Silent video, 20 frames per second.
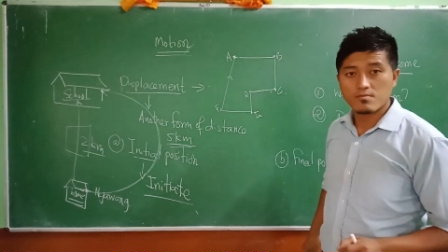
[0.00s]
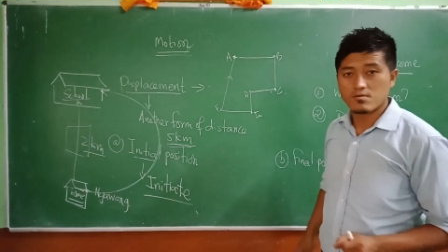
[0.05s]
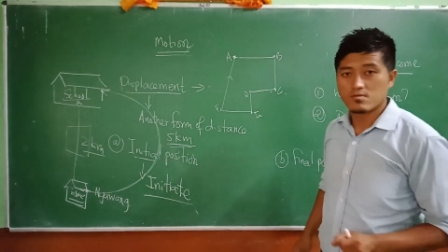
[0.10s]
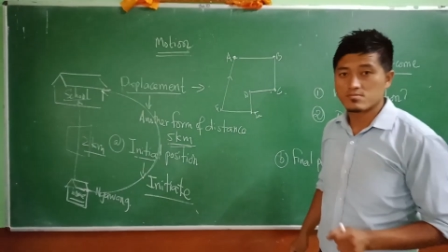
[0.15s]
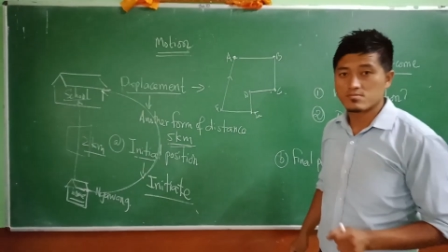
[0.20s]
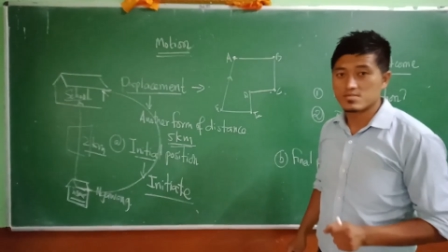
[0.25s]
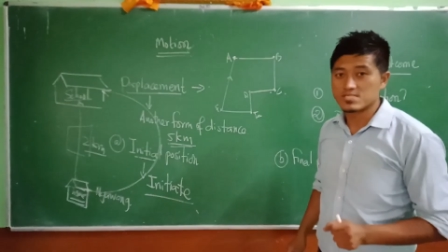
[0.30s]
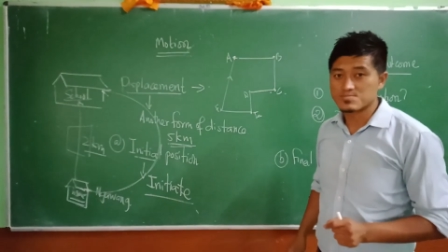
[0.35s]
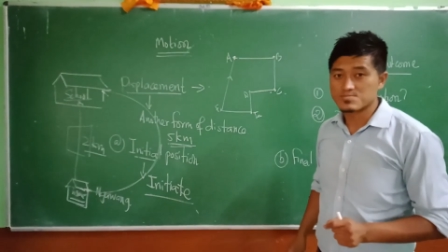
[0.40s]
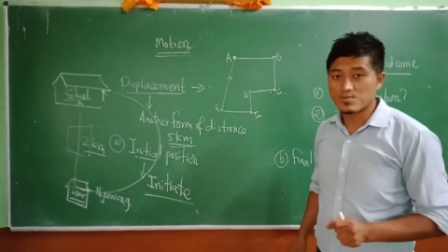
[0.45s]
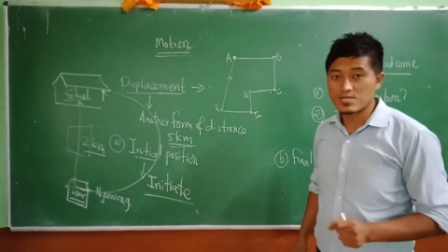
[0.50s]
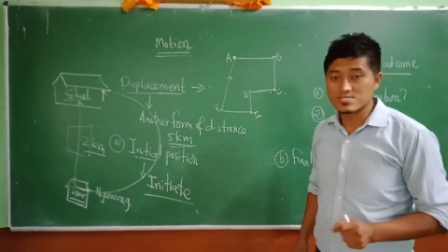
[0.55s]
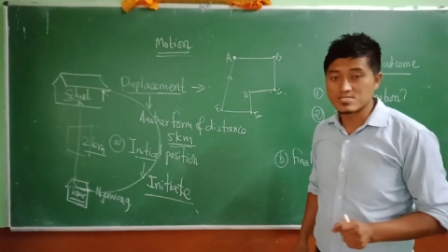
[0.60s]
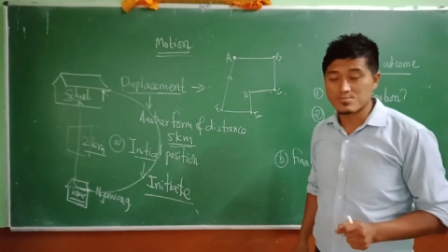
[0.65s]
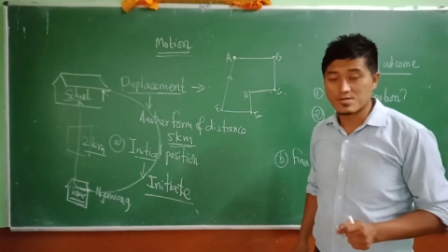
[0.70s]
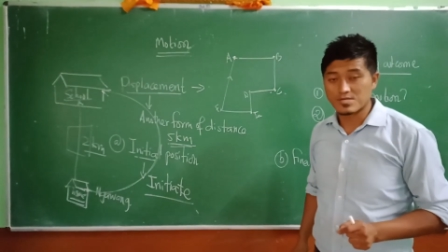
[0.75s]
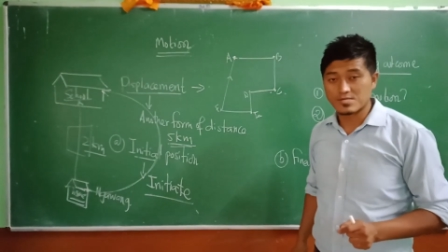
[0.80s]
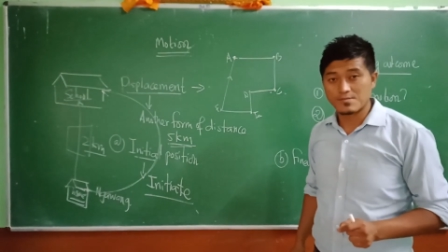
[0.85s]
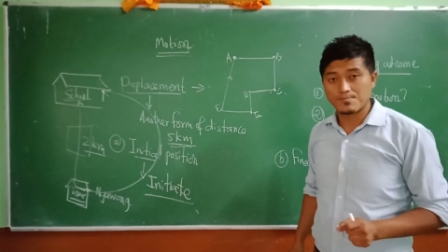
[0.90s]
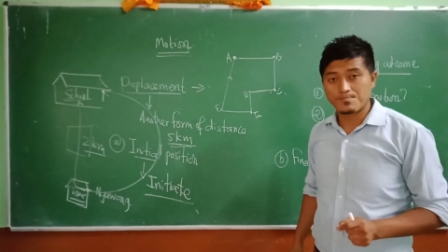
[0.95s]

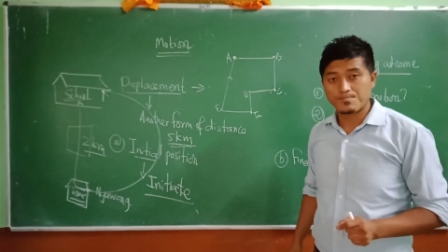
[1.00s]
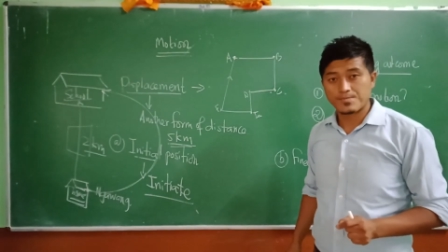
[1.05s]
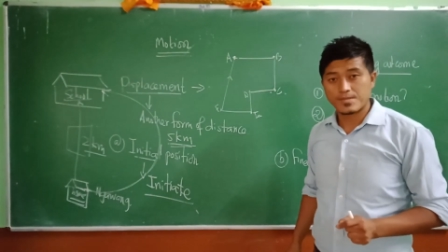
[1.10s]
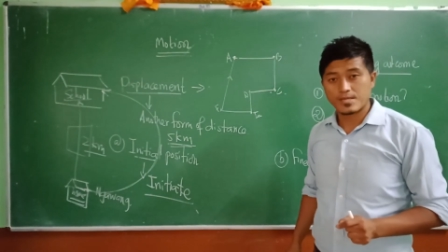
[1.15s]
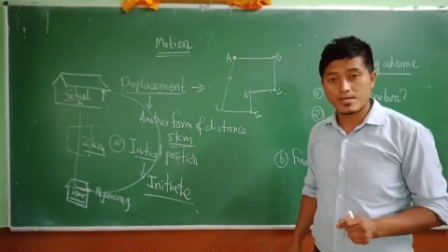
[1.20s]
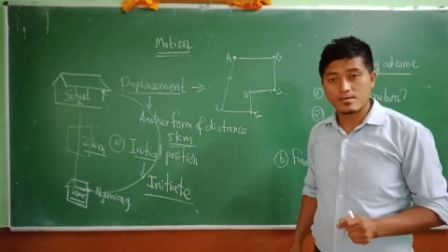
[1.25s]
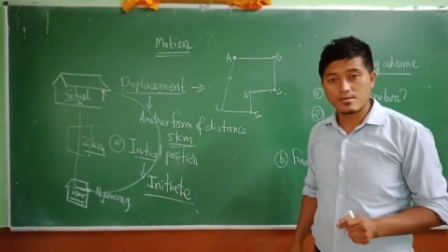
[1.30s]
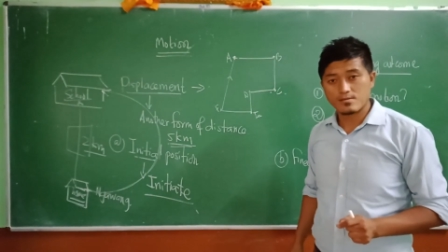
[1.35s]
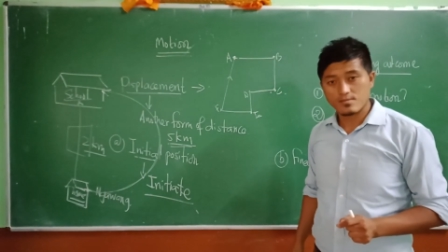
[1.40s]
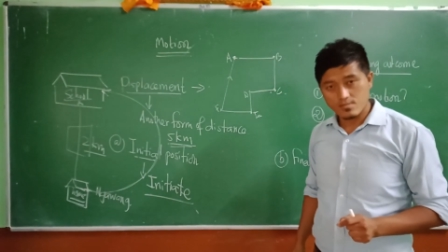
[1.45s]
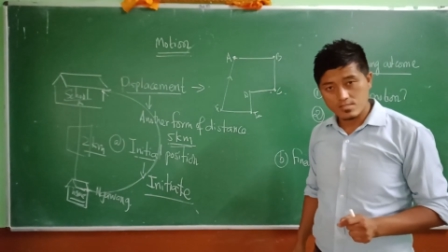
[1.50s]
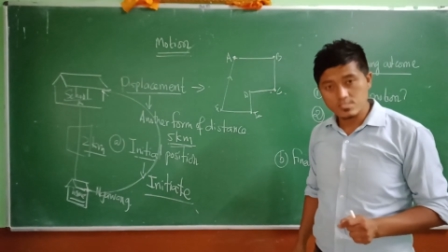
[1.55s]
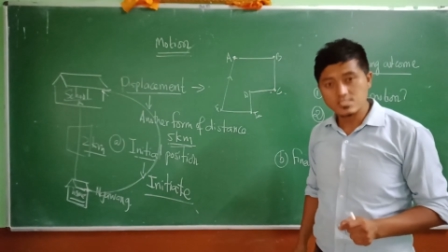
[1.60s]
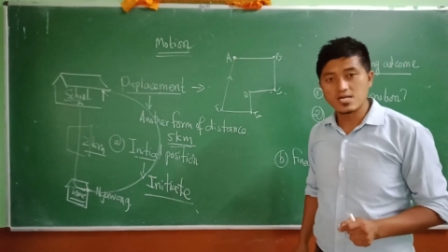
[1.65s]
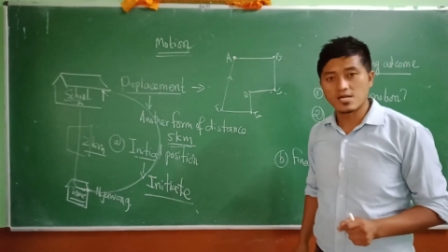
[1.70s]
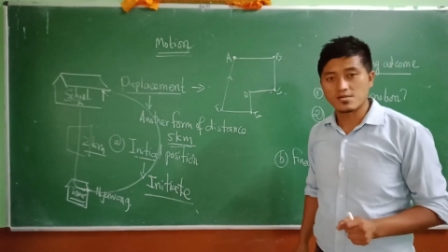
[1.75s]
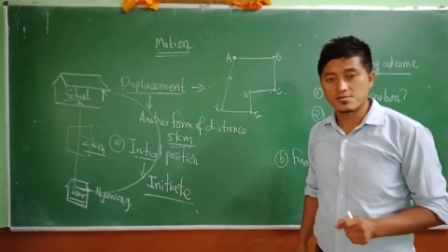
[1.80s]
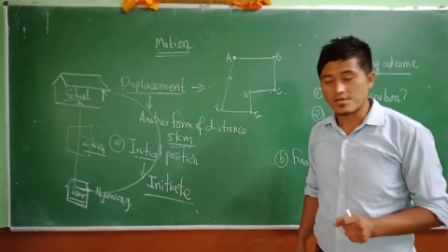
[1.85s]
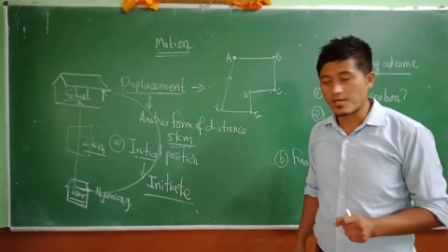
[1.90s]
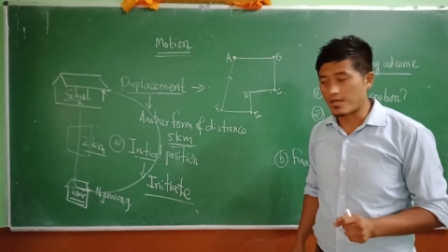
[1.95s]
displacement. Is
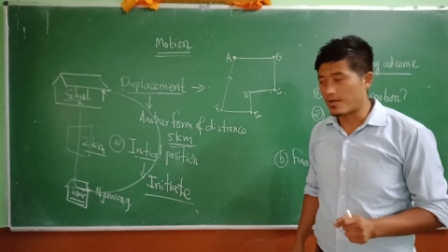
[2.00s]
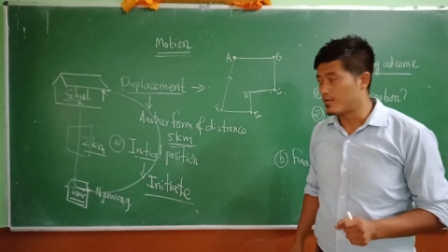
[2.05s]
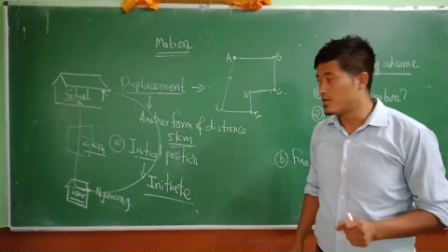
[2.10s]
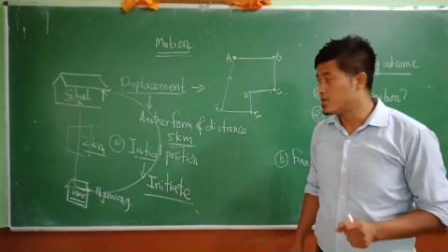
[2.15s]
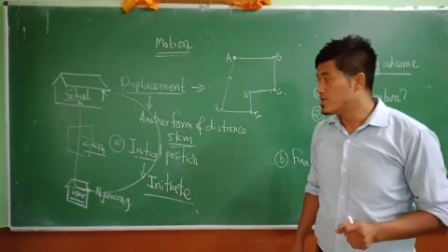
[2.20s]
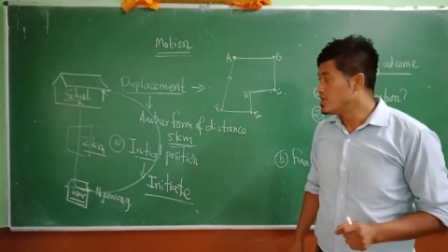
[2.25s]
that clear?